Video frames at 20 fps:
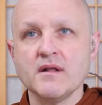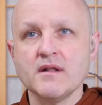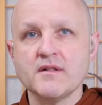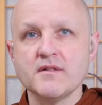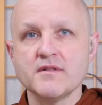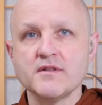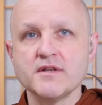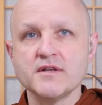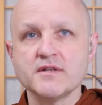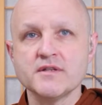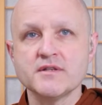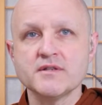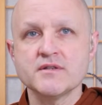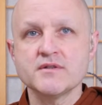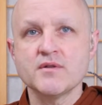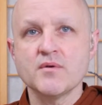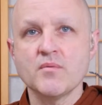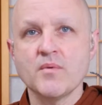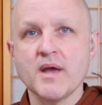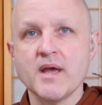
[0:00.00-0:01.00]
This is
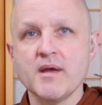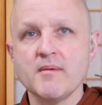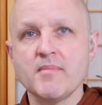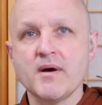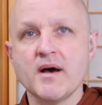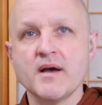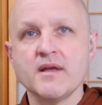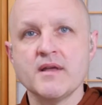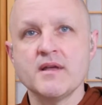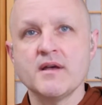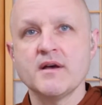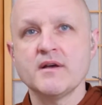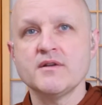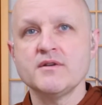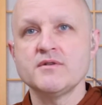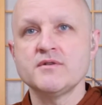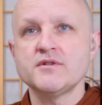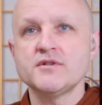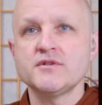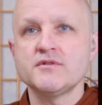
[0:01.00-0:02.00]
the way, Bāhiya,
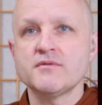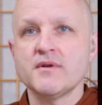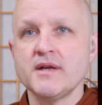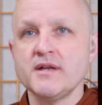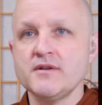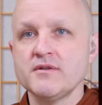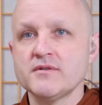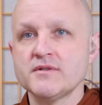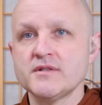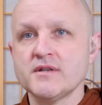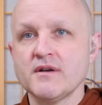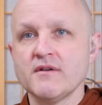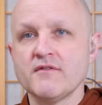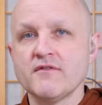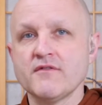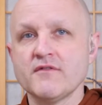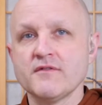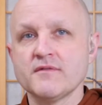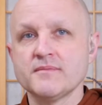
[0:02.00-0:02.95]
you should train yourself.